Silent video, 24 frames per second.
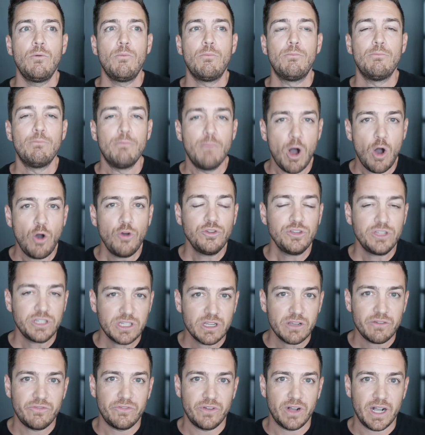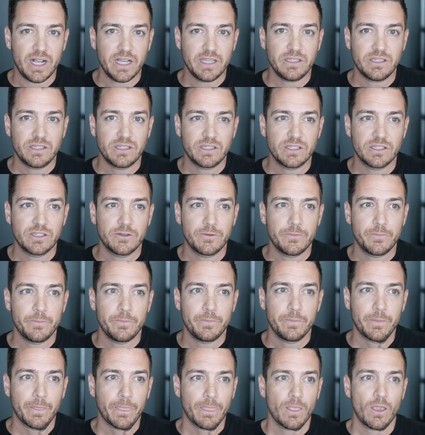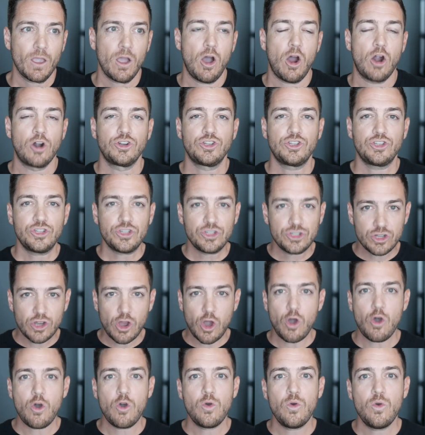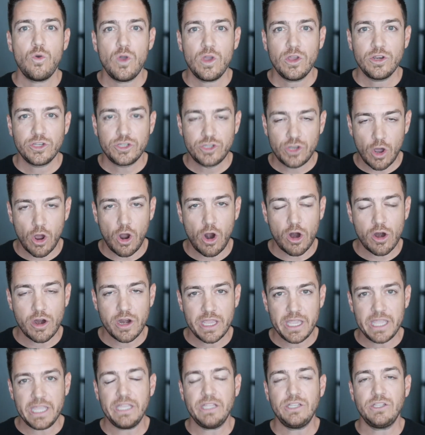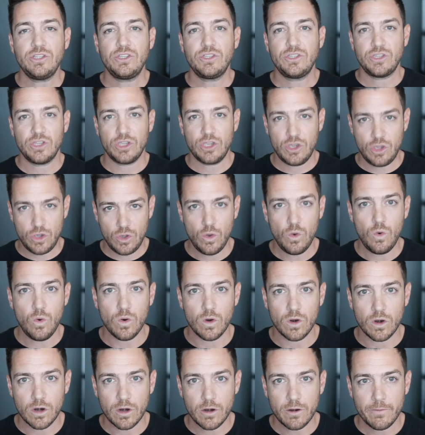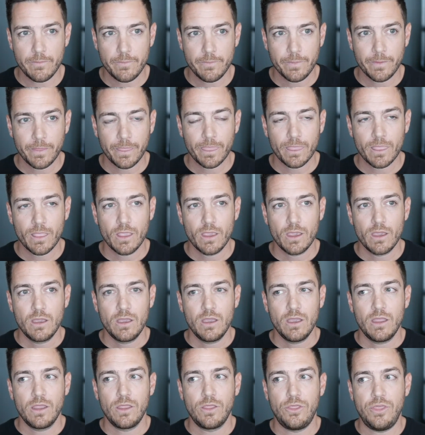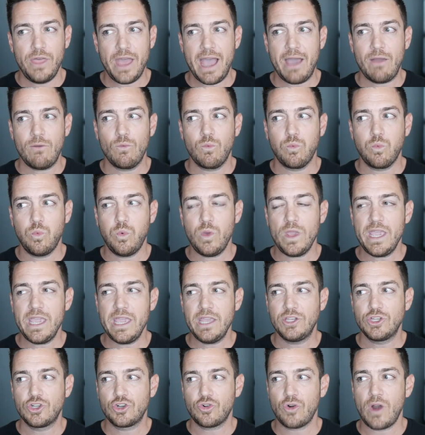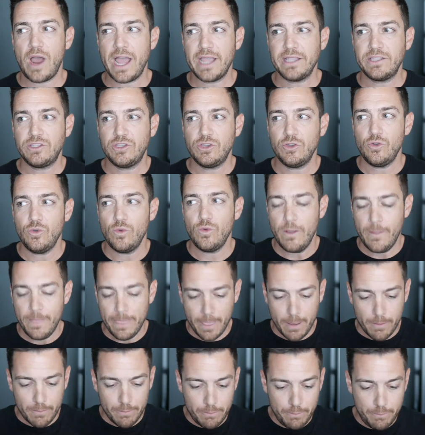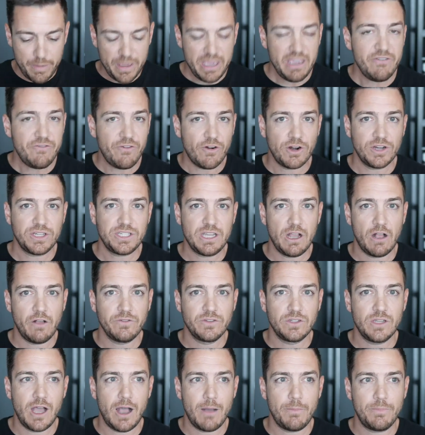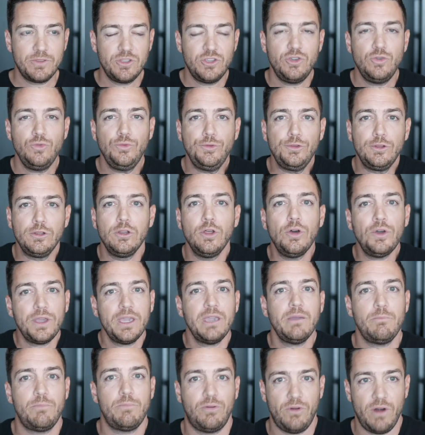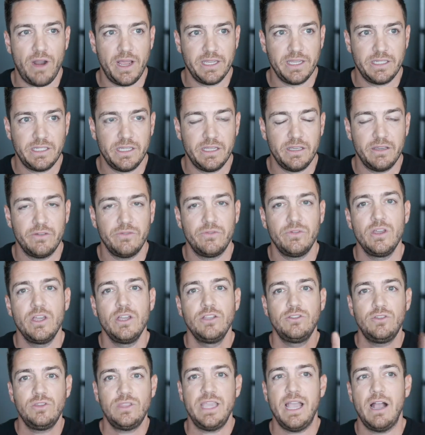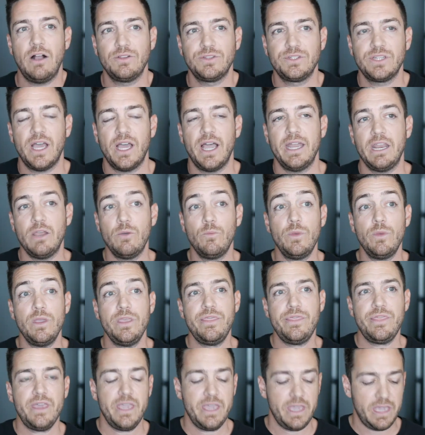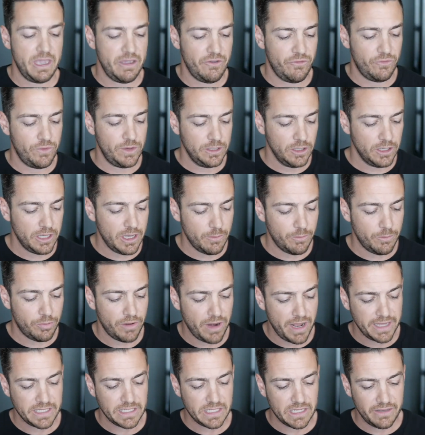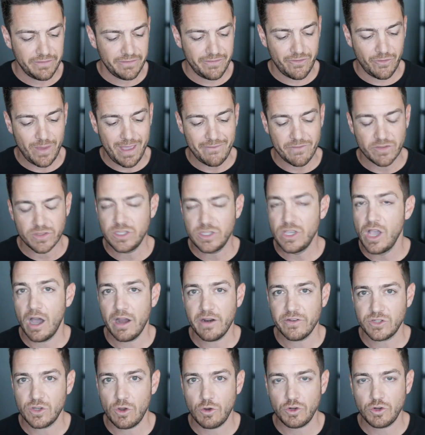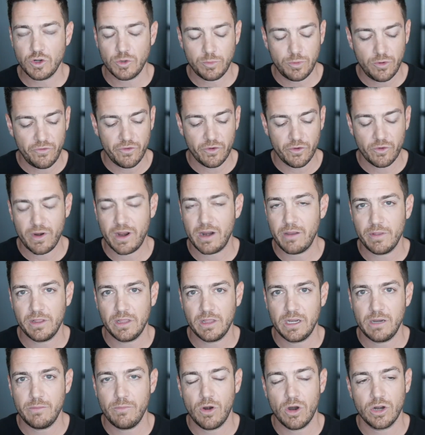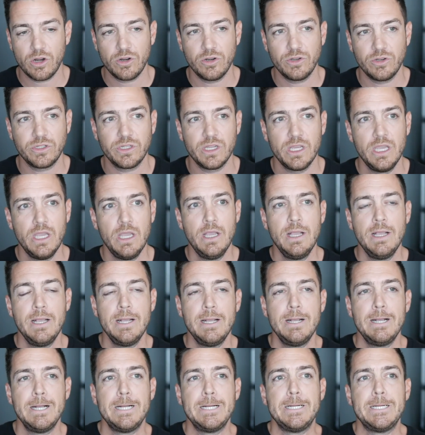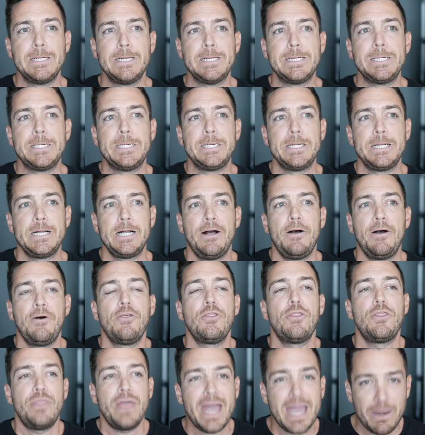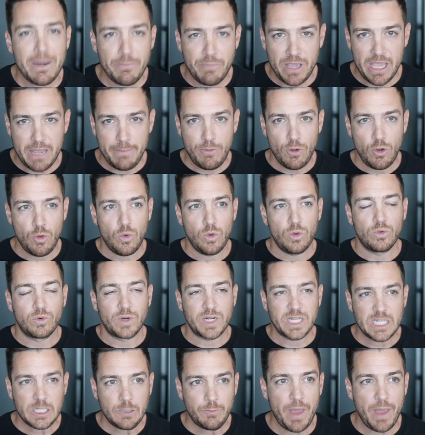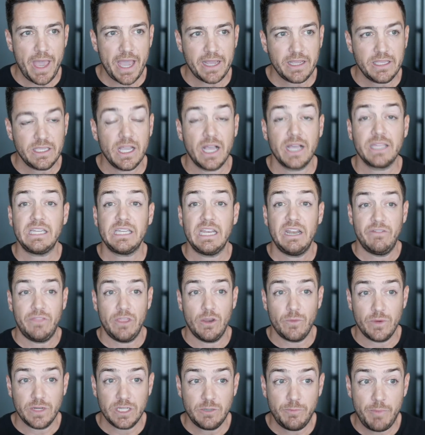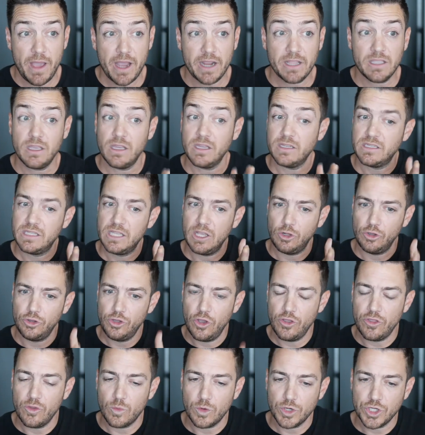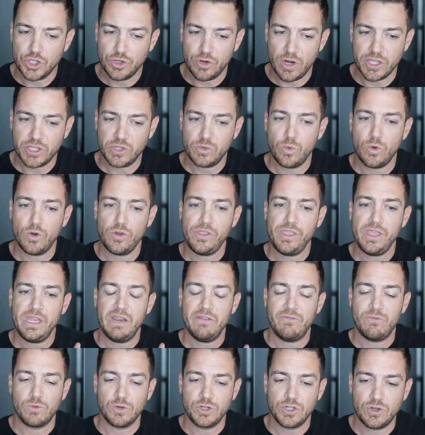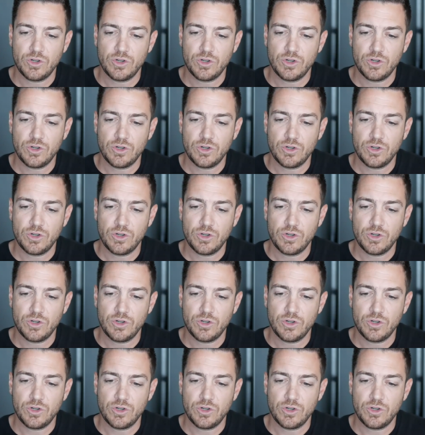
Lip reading: Most of us are so darn insecure that we try to beef ourselves up to look impressive to the outside. And we think if we look impressive, if we have a ton of social proof and credibility markers, then people will respect us. And if they respect us, they'll know that we're trustworthy. And if we're